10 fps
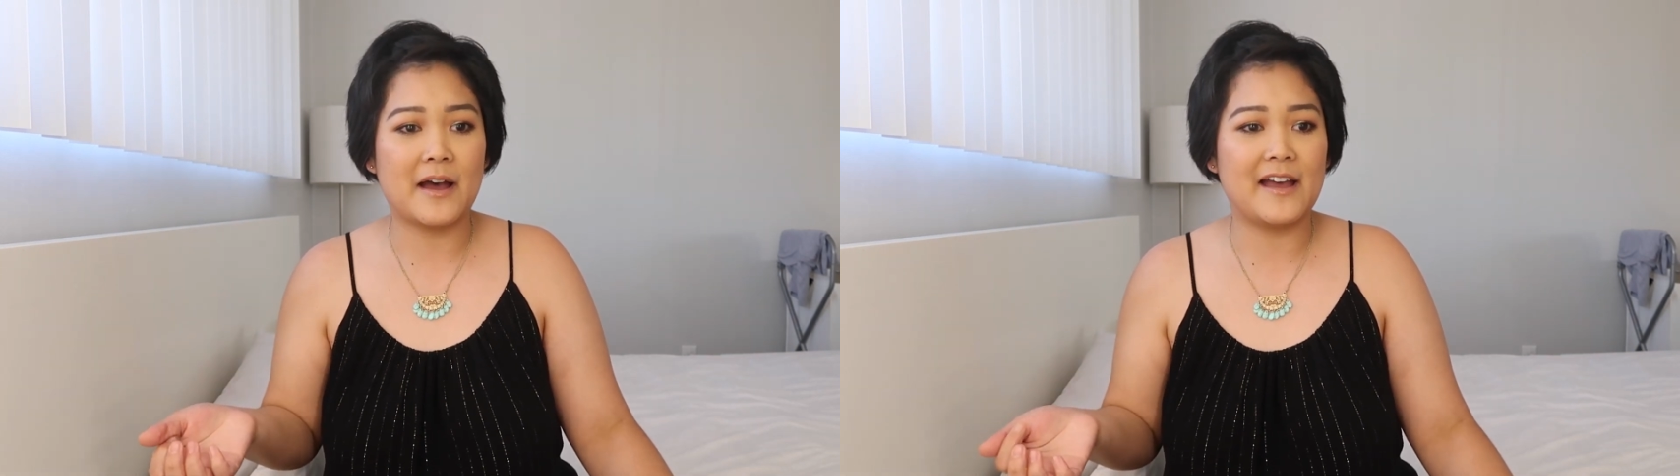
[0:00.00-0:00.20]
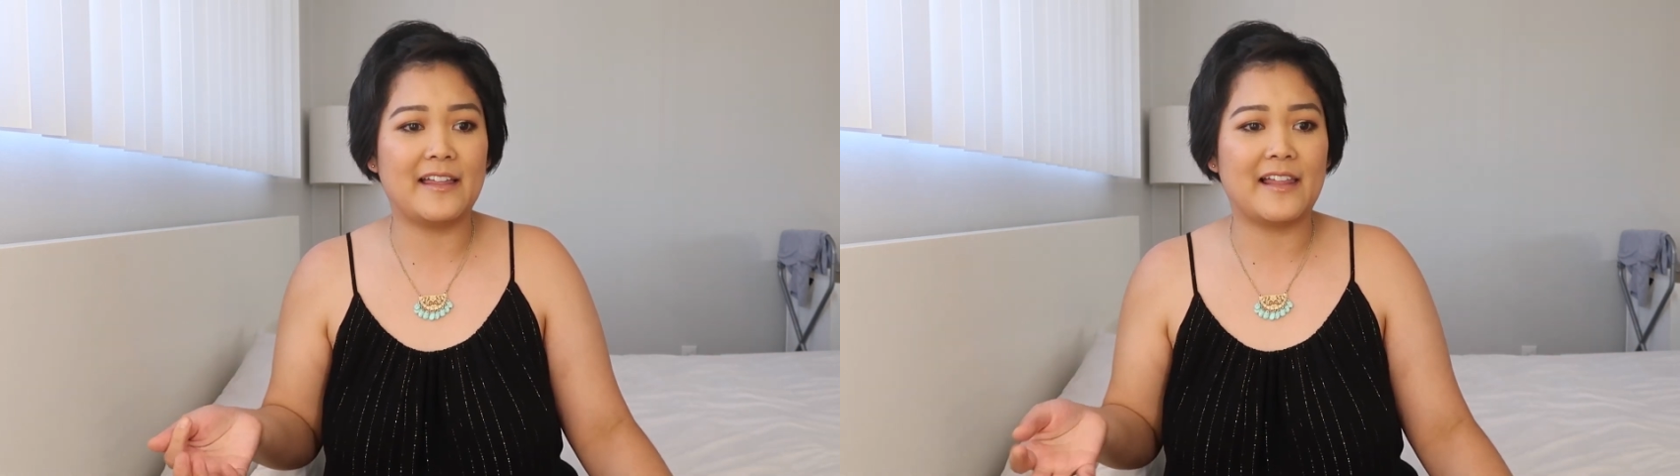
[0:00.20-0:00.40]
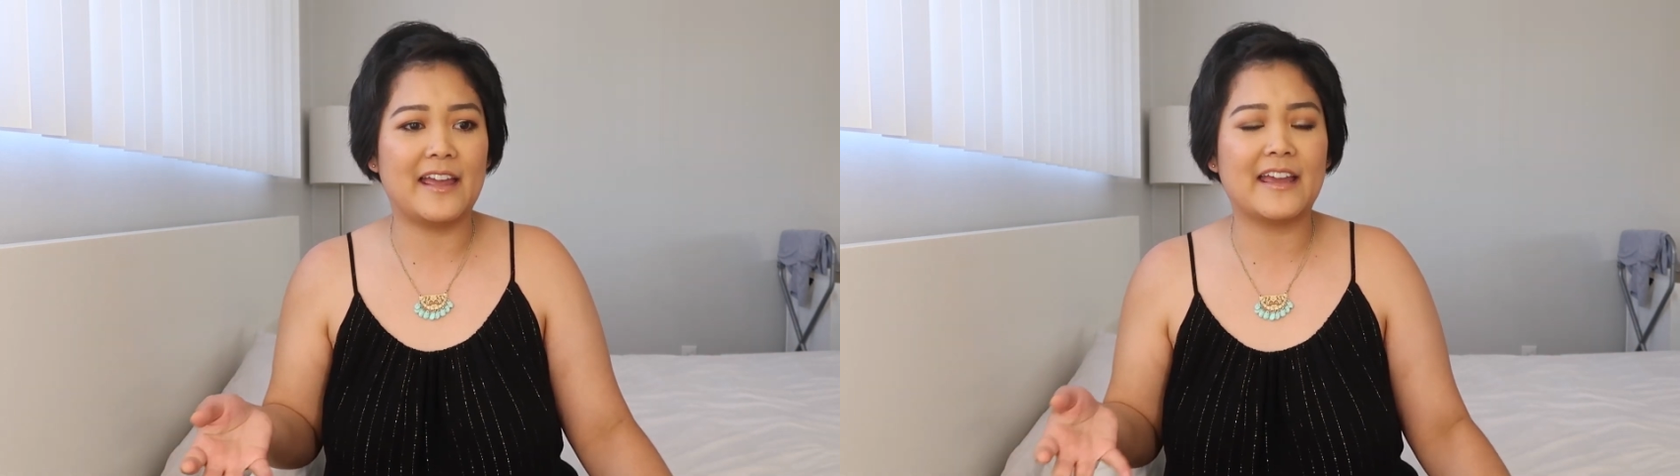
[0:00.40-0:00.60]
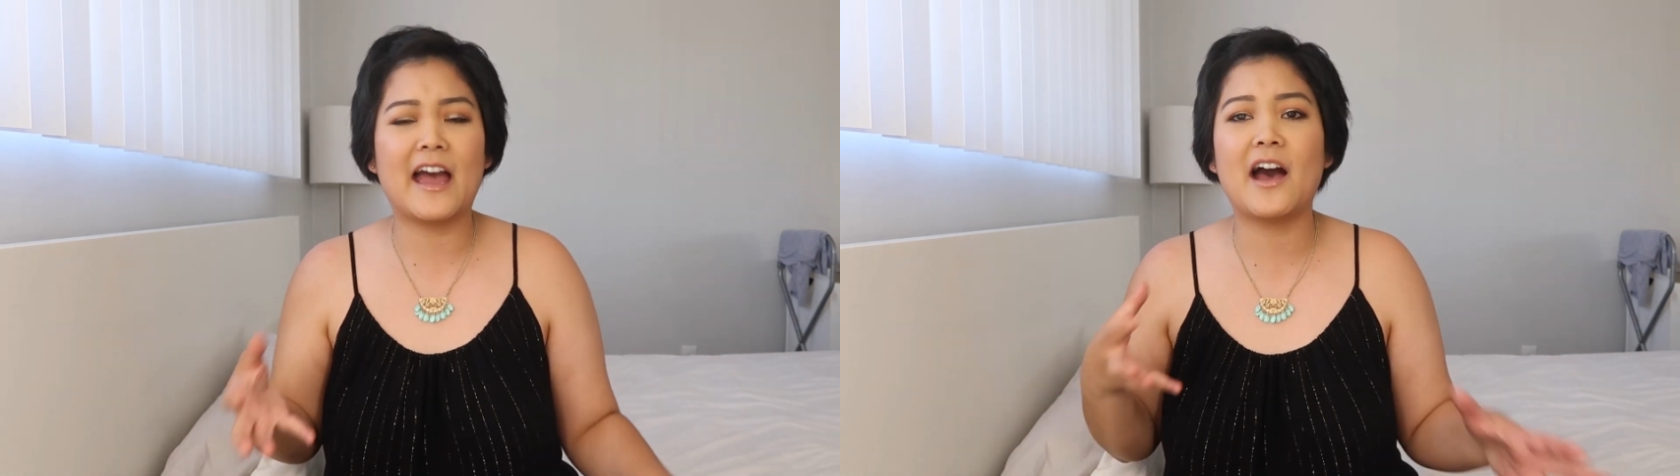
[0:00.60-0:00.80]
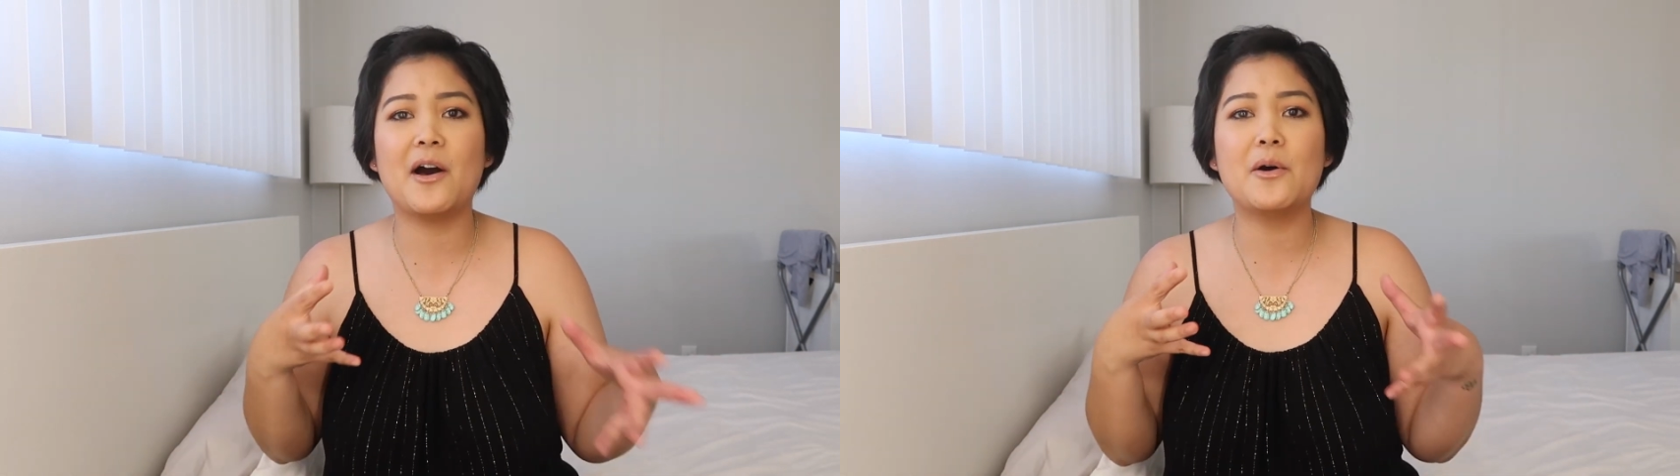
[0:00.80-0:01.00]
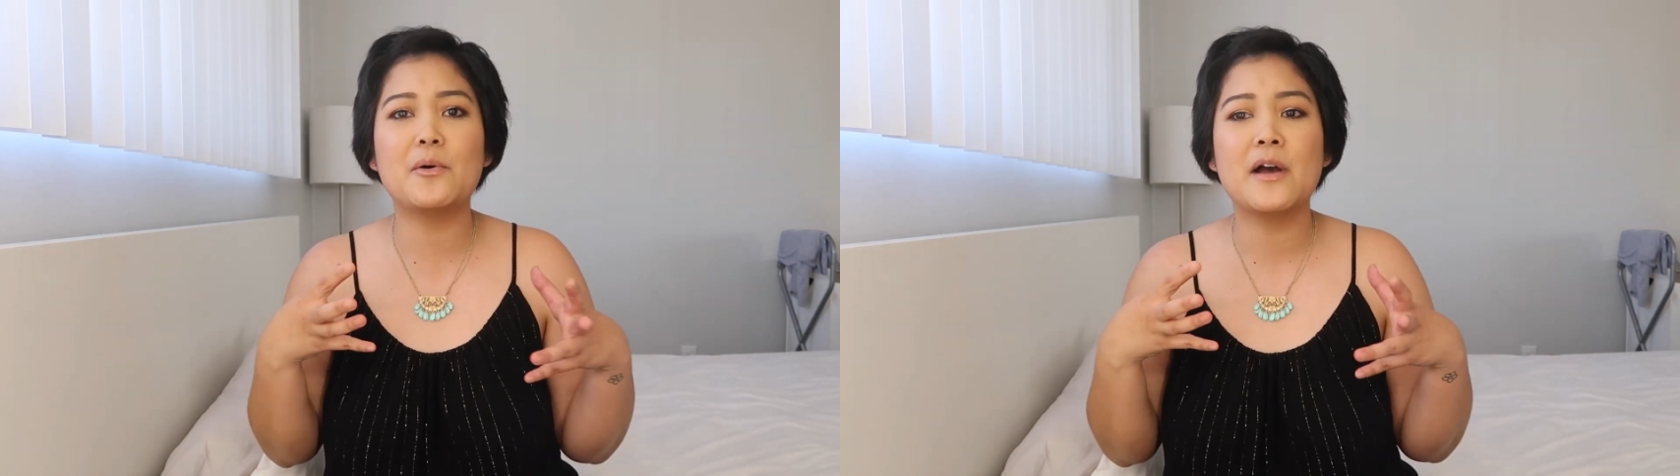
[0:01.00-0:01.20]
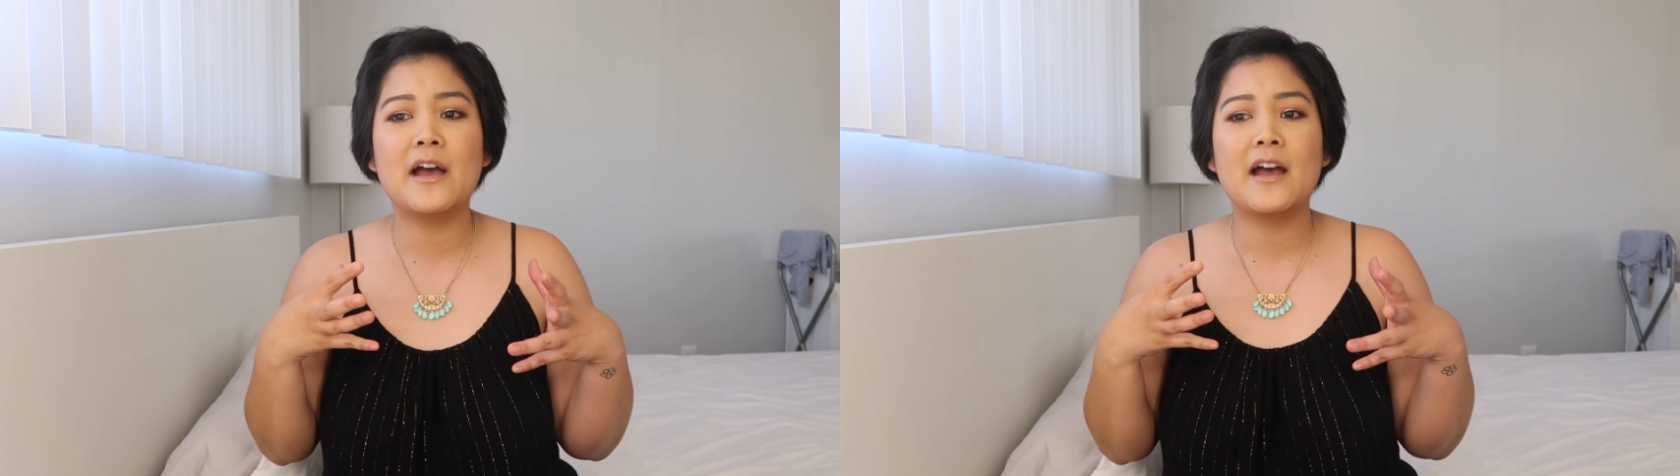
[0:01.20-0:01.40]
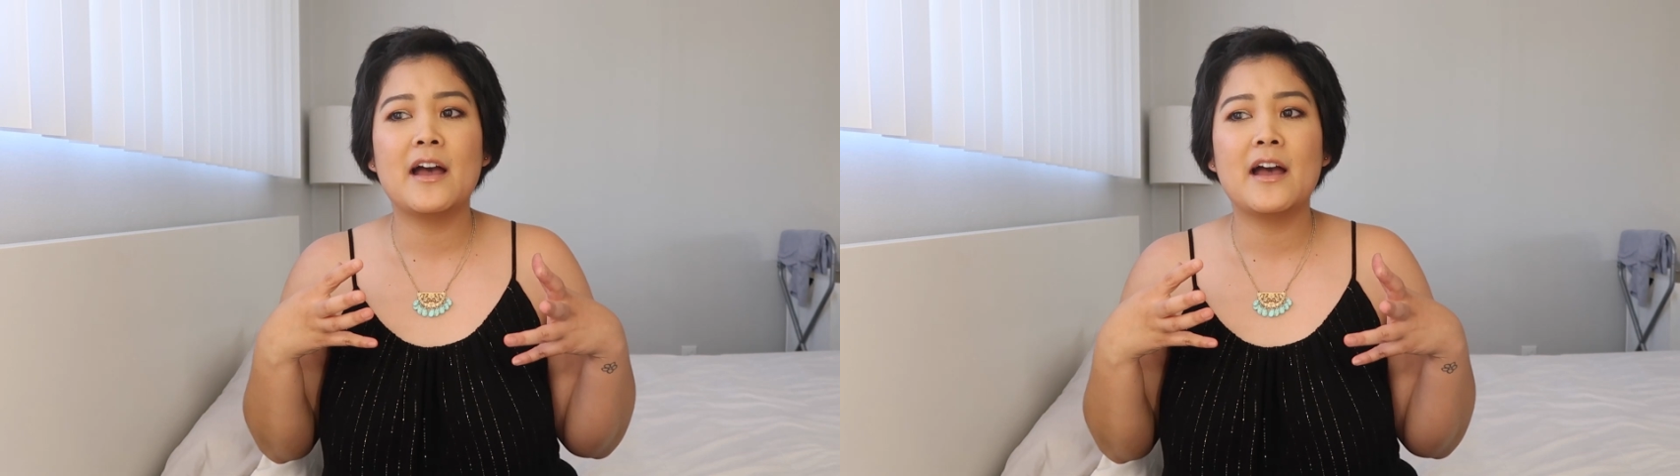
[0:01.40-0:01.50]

by like how